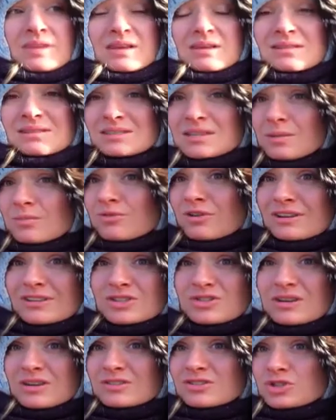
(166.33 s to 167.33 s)
Some
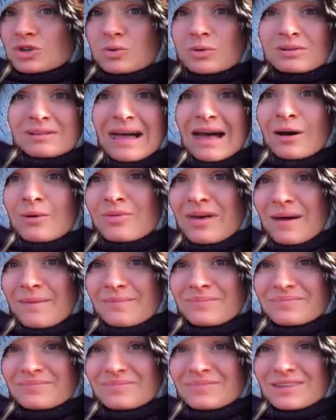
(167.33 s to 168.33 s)
race trails don't allow them,
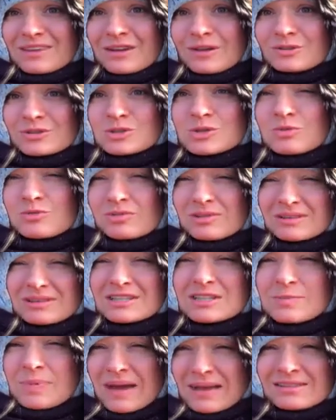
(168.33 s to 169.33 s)
you know, so it
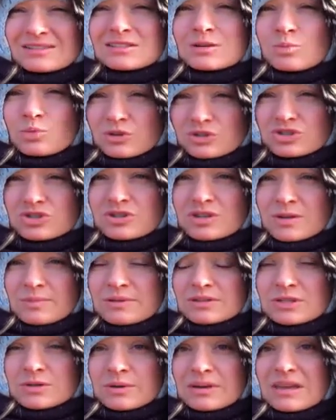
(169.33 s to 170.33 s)
really depends on what you're going
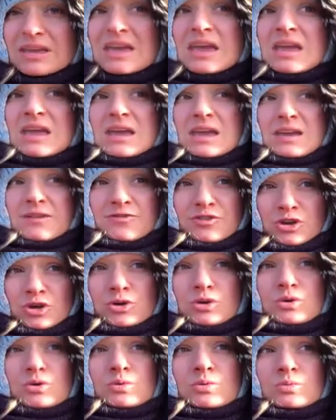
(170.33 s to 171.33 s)
to be doing. If
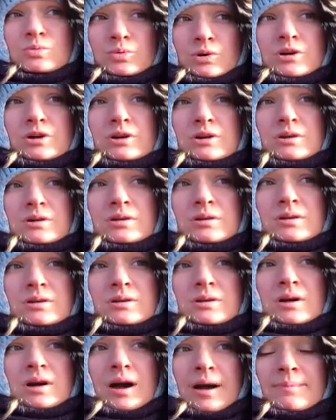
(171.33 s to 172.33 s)
you were
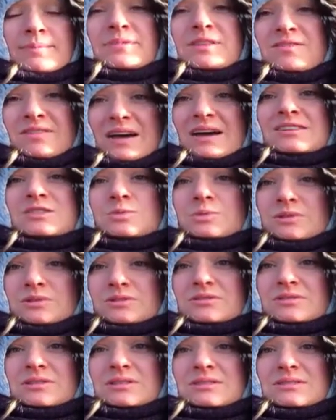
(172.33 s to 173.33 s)
up in the vast
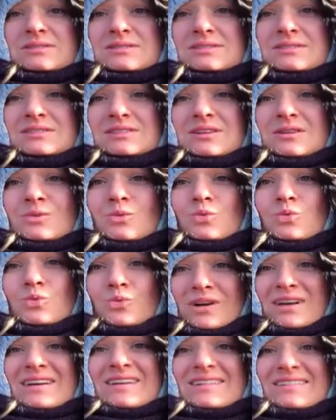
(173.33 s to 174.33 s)
wilderness
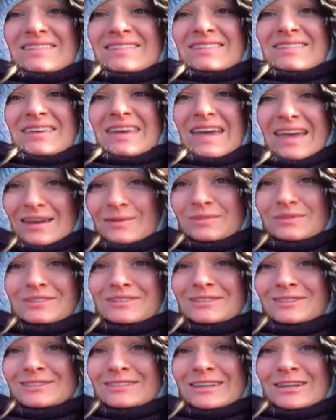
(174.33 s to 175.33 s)
with
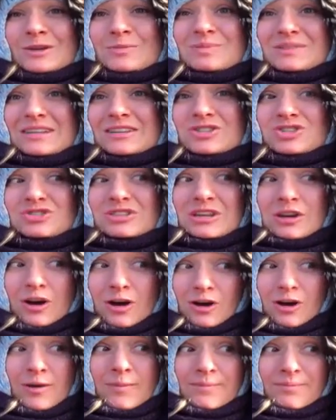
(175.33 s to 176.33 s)
animals that could potentially
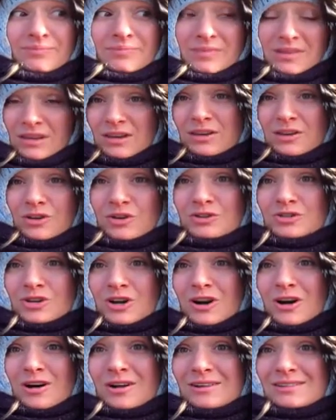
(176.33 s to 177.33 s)
harm your
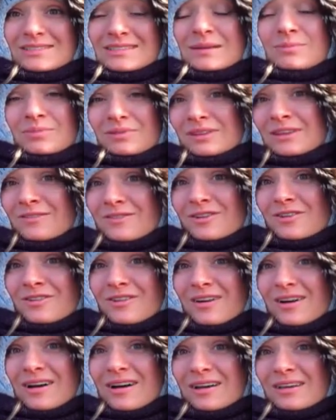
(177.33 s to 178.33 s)
dogs, and believe it or
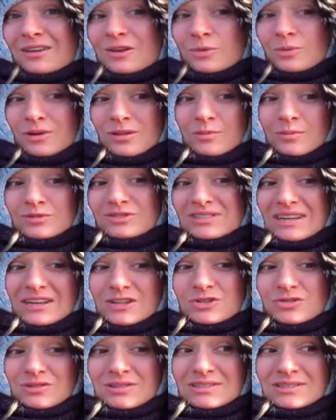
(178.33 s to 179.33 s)
not, you know, one of the most
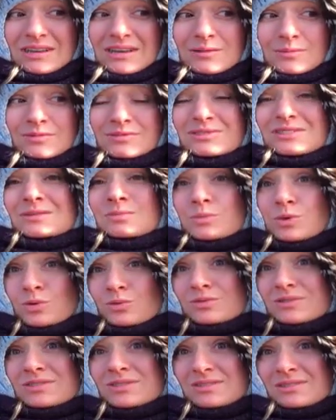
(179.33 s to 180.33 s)
dangerous animals is
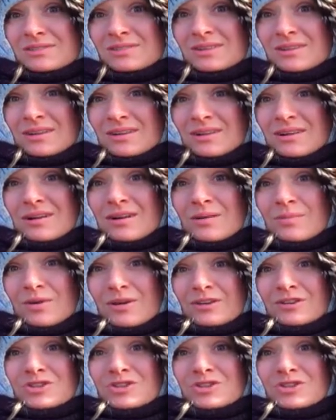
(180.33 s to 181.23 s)
moose on a